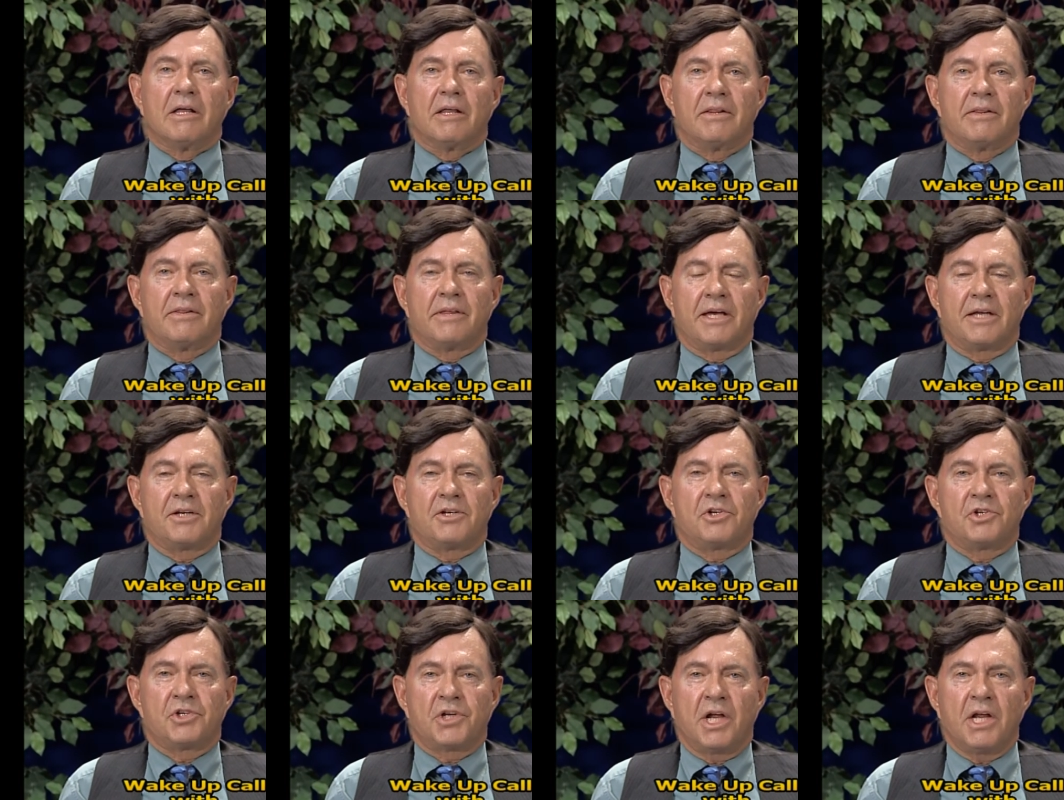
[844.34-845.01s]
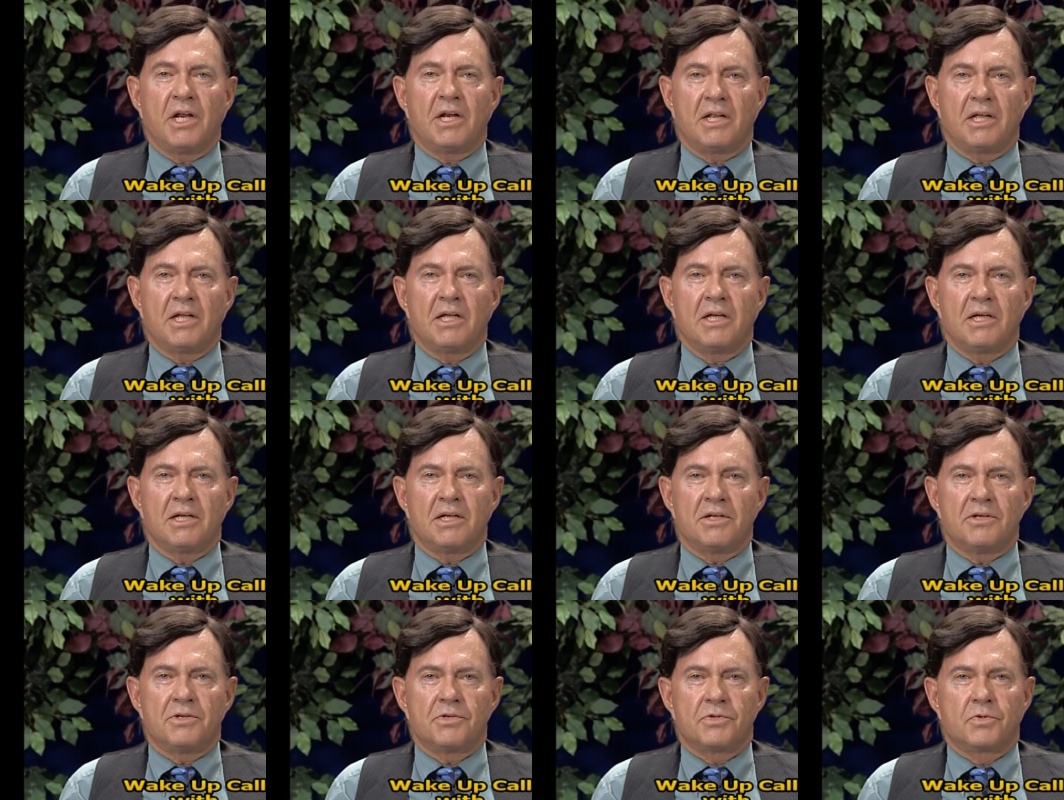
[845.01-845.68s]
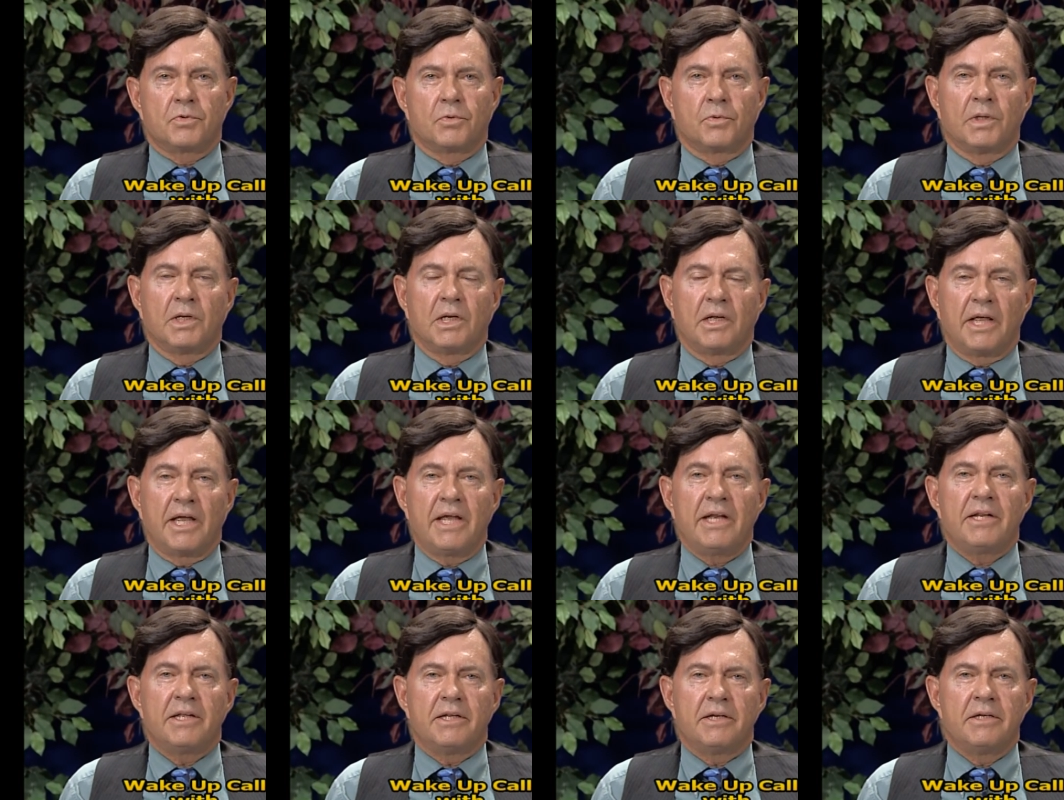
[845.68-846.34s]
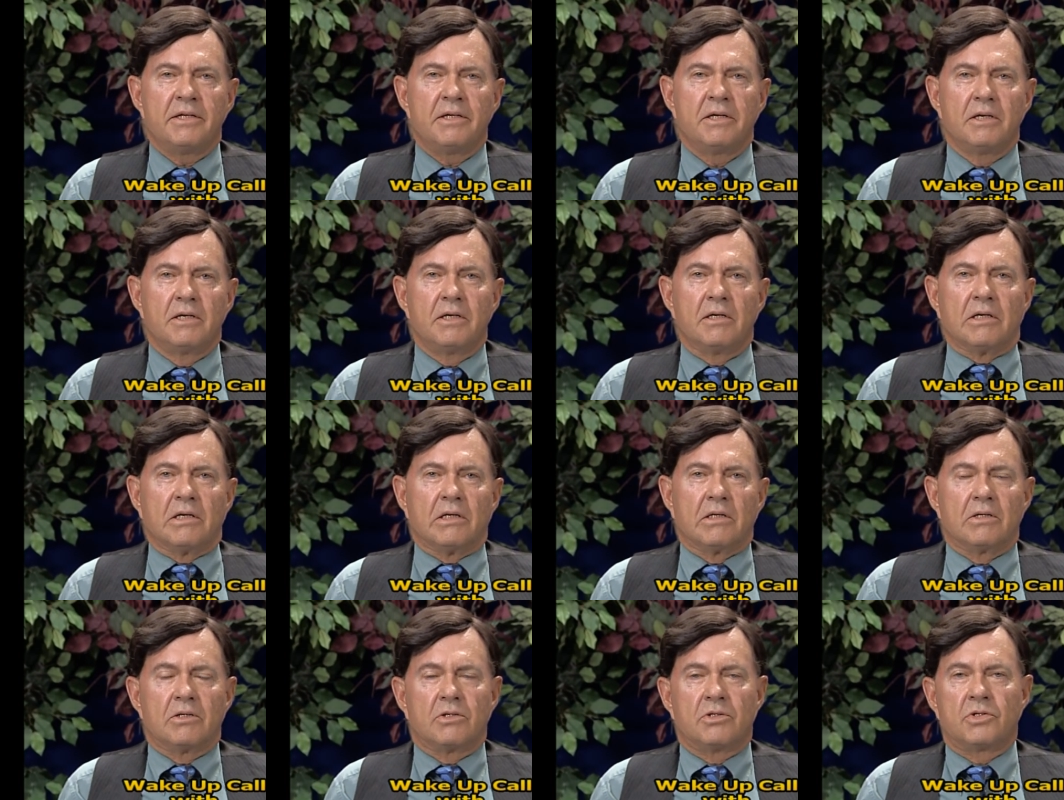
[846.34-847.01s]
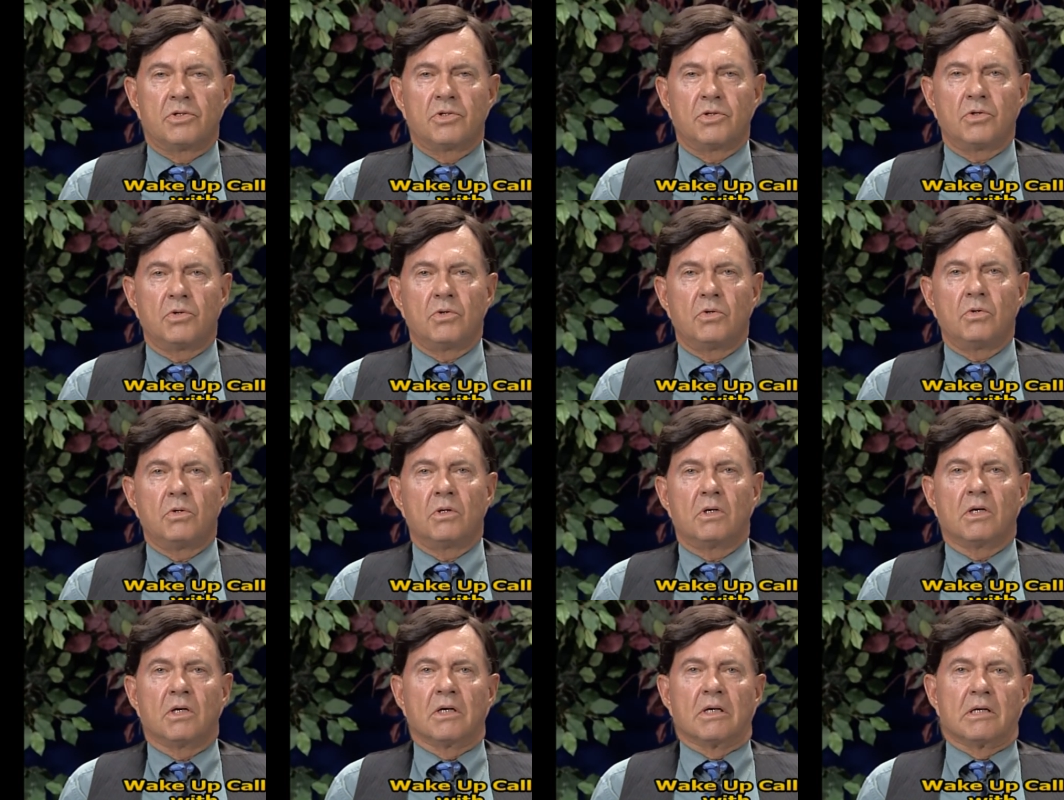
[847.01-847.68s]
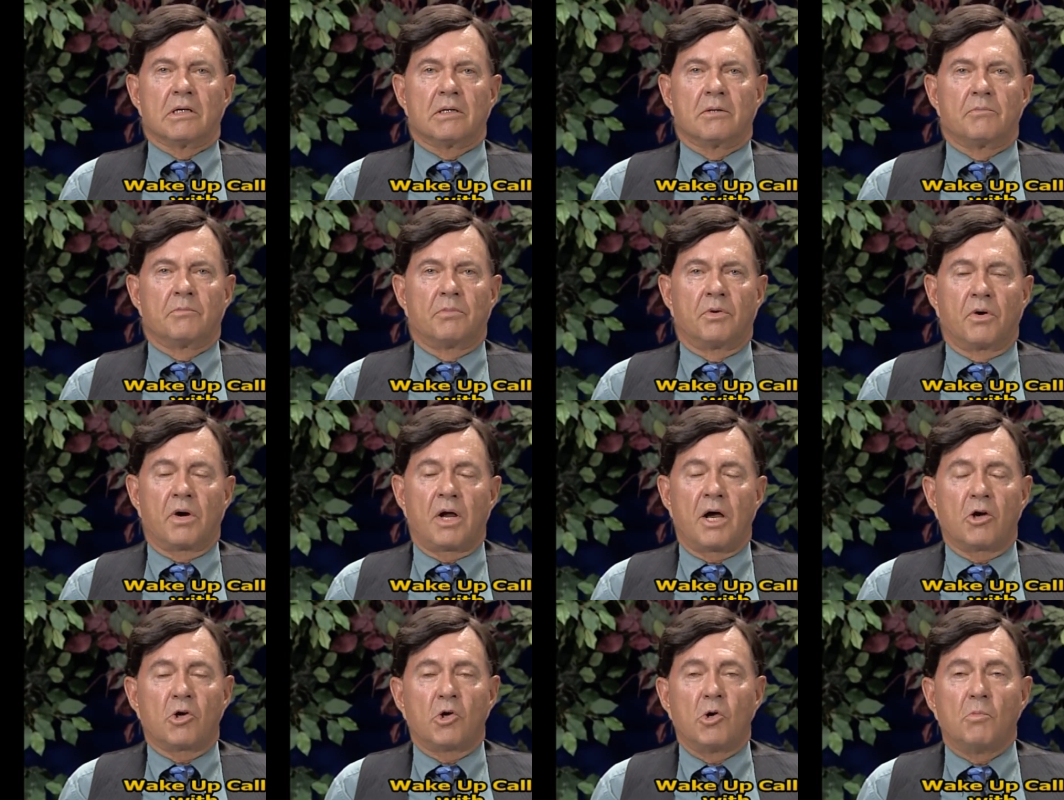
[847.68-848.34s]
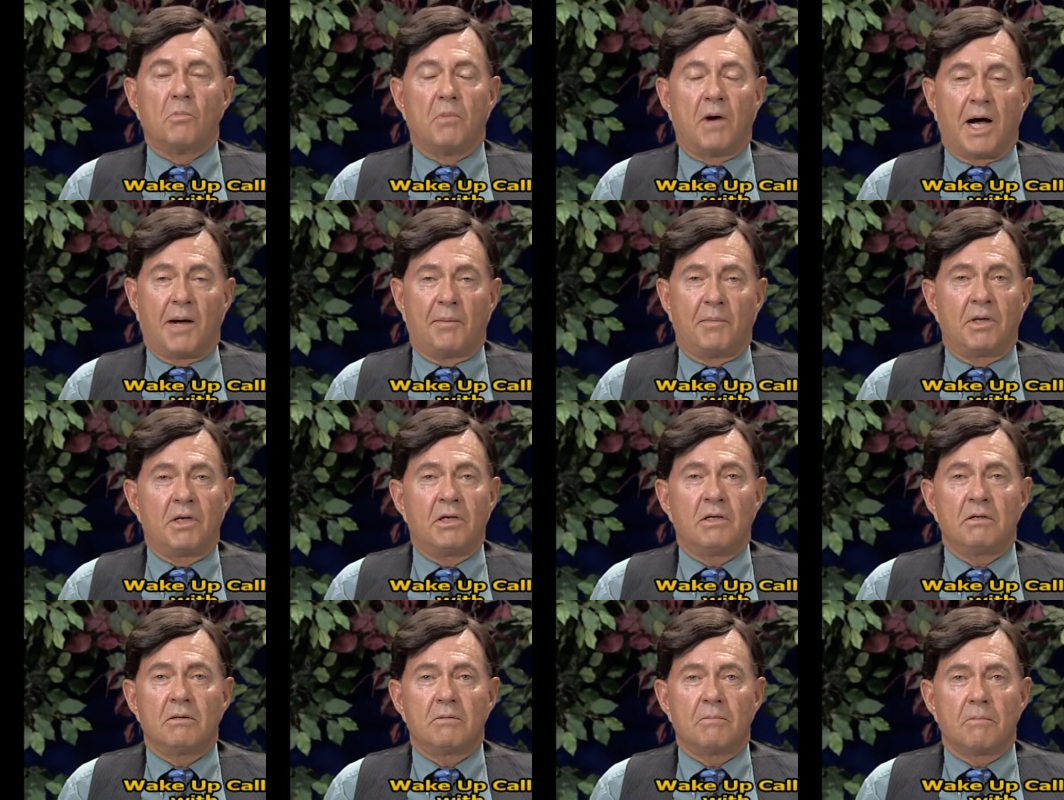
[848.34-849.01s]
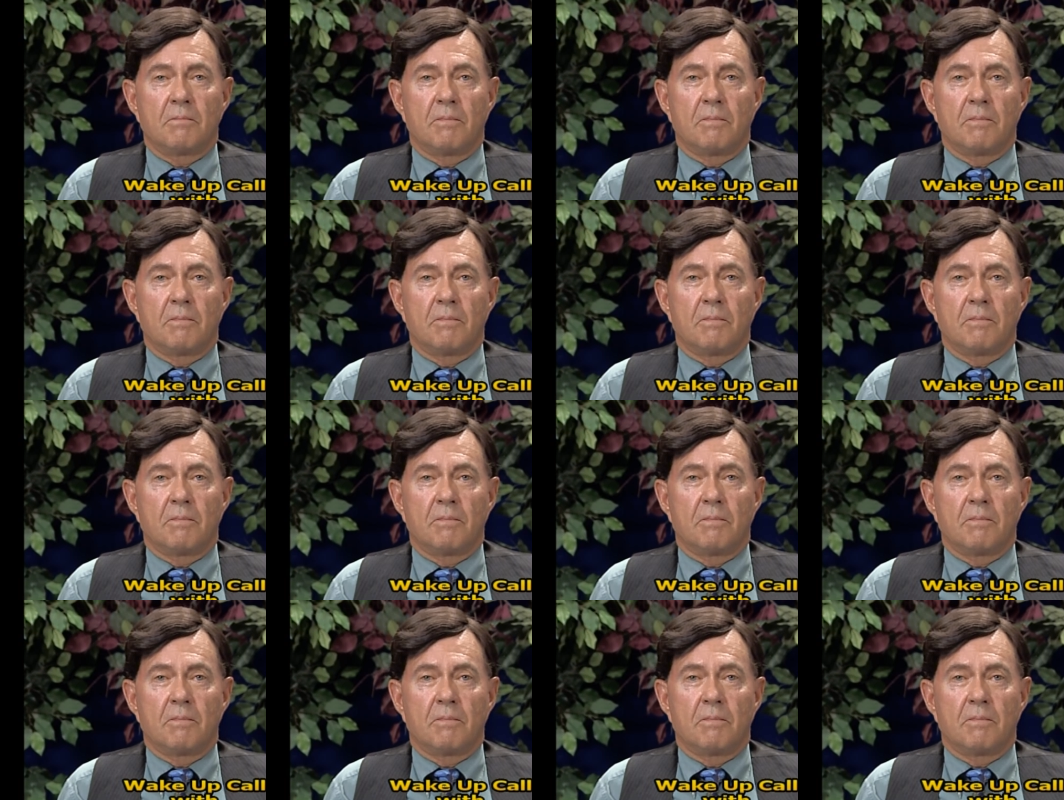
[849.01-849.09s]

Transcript: that Cheney is related to Barack Obama